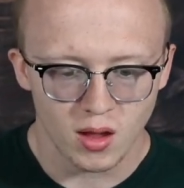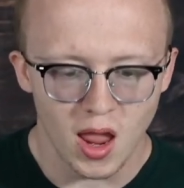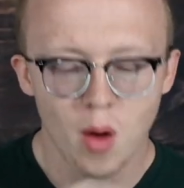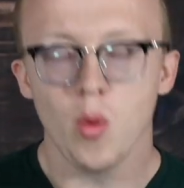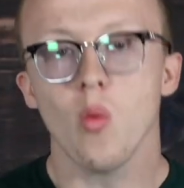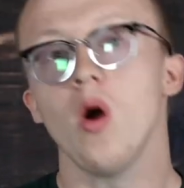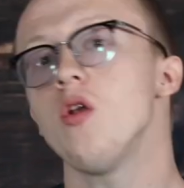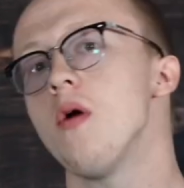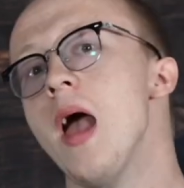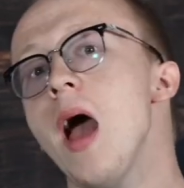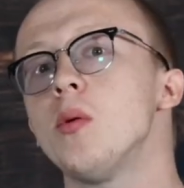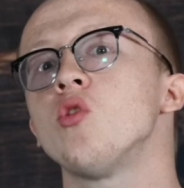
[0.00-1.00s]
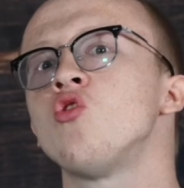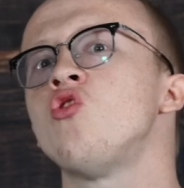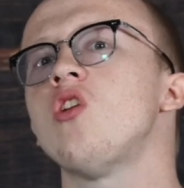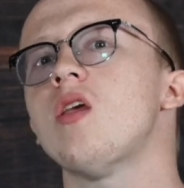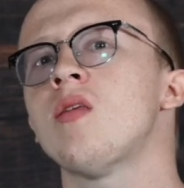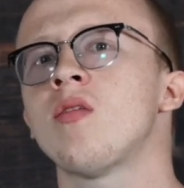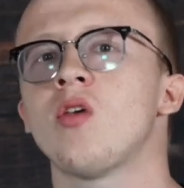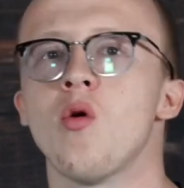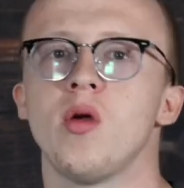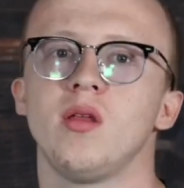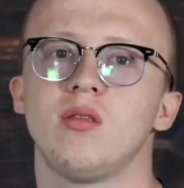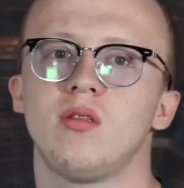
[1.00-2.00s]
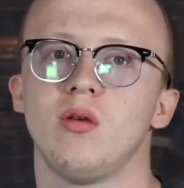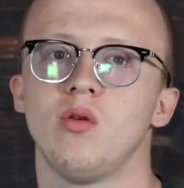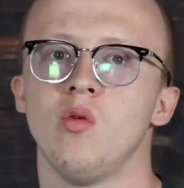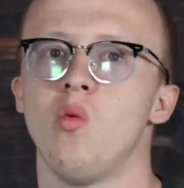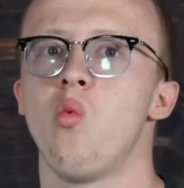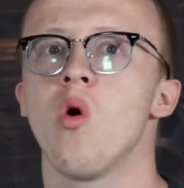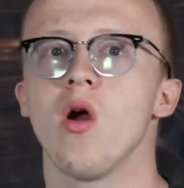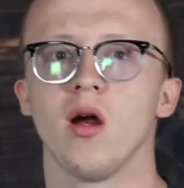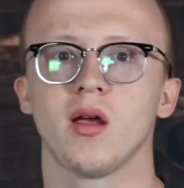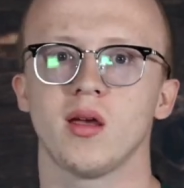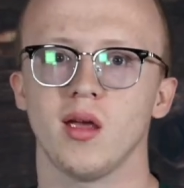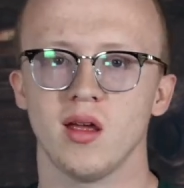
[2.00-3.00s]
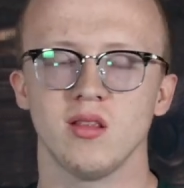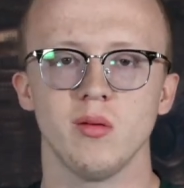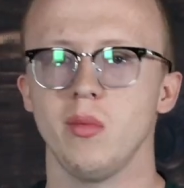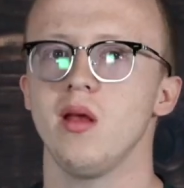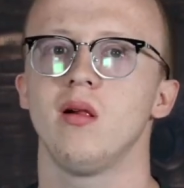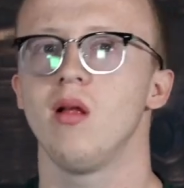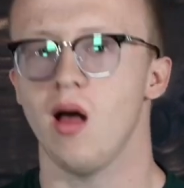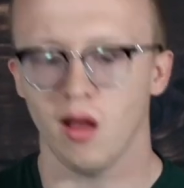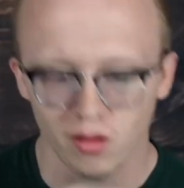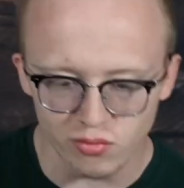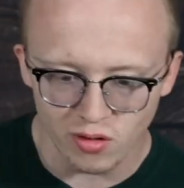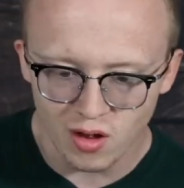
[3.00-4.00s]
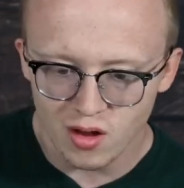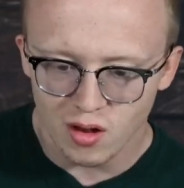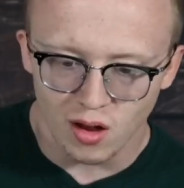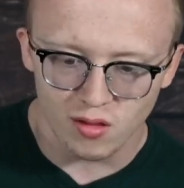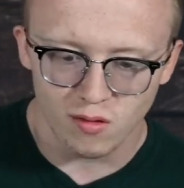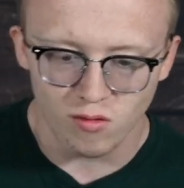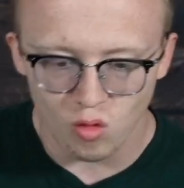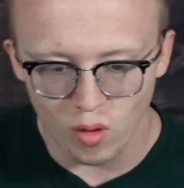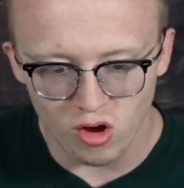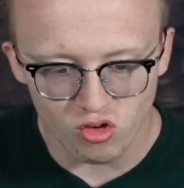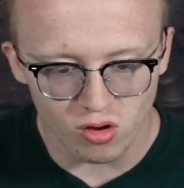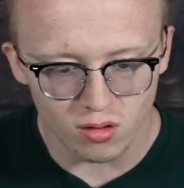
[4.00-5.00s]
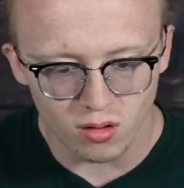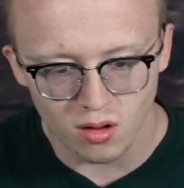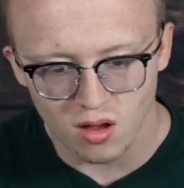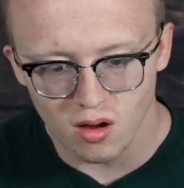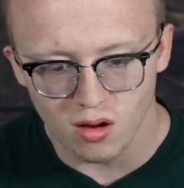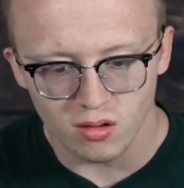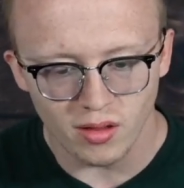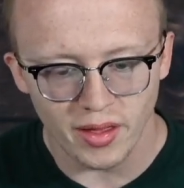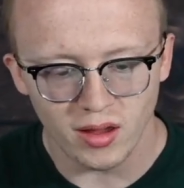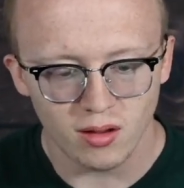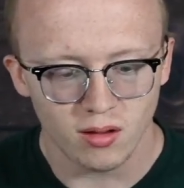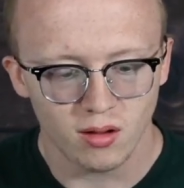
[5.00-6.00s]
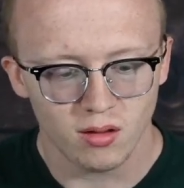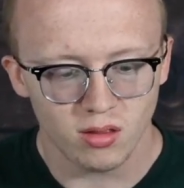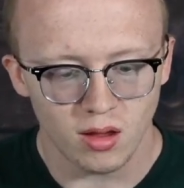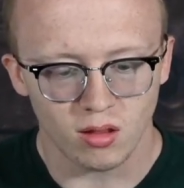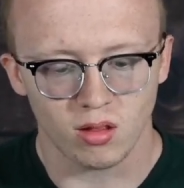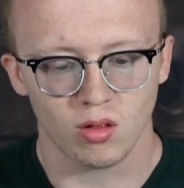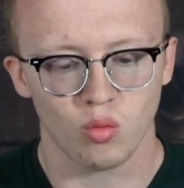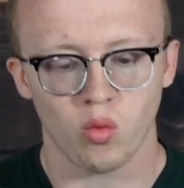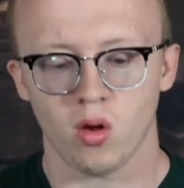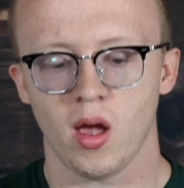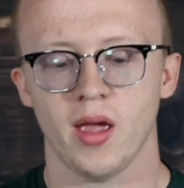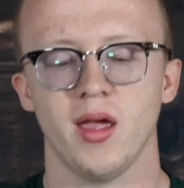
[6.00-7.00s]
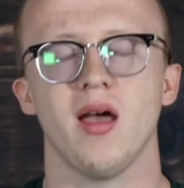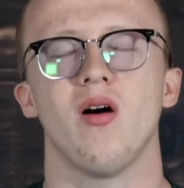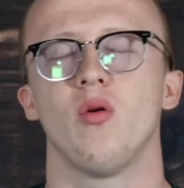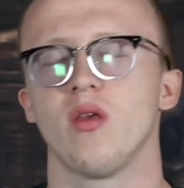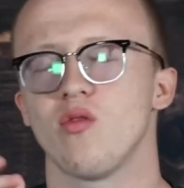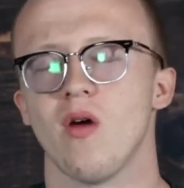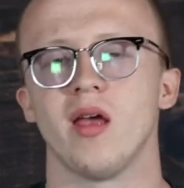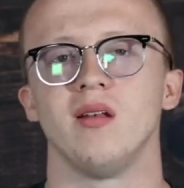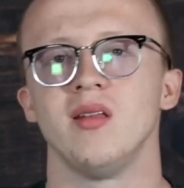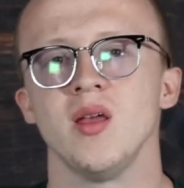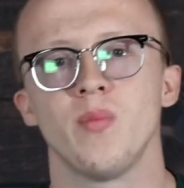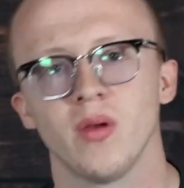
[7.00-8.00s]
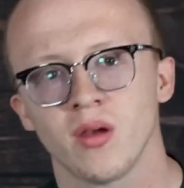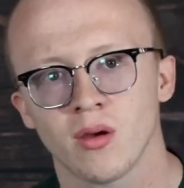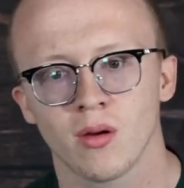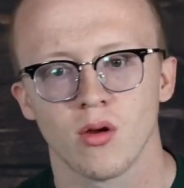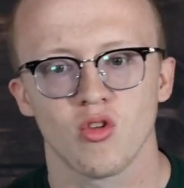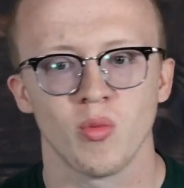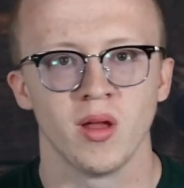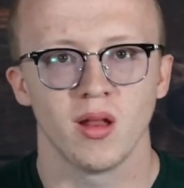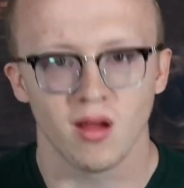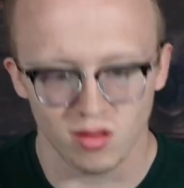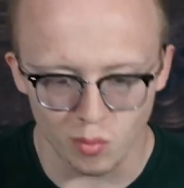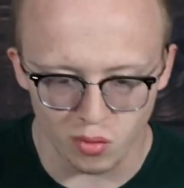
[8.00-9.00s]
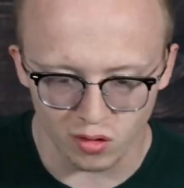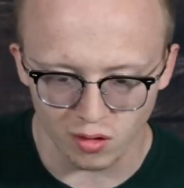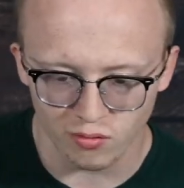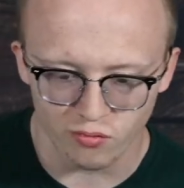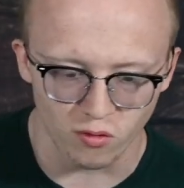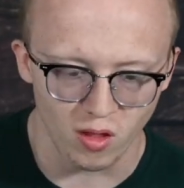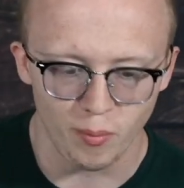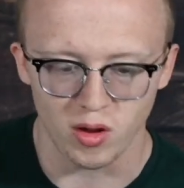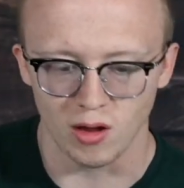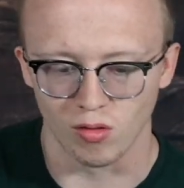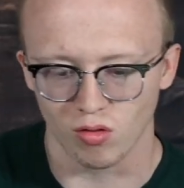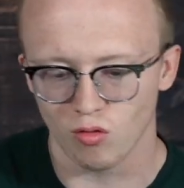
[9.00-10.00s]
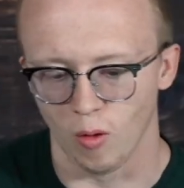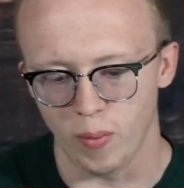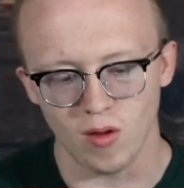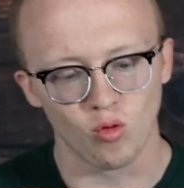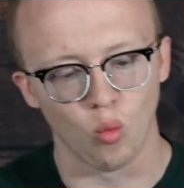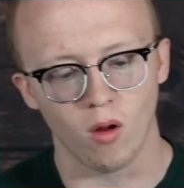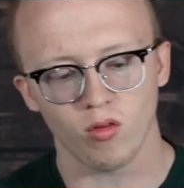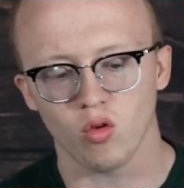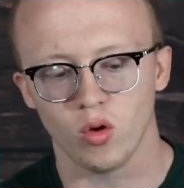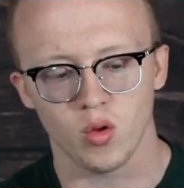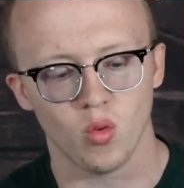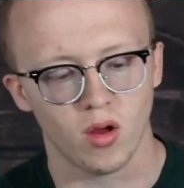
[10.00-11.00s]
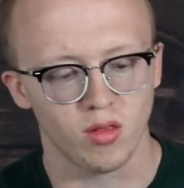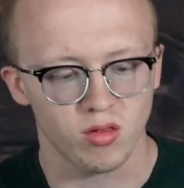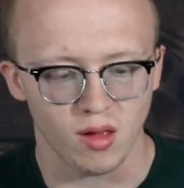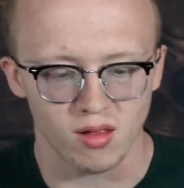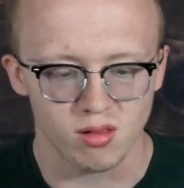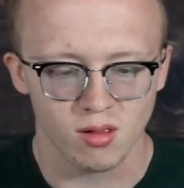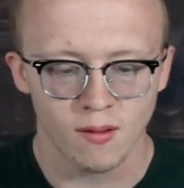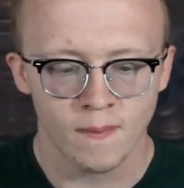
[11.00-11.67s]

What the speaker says: And we wonder, how is Jesus going to work in the middle of a situation like this? Well, I always find deep encouragement in the book of Philippians. Philippians 1:21 says,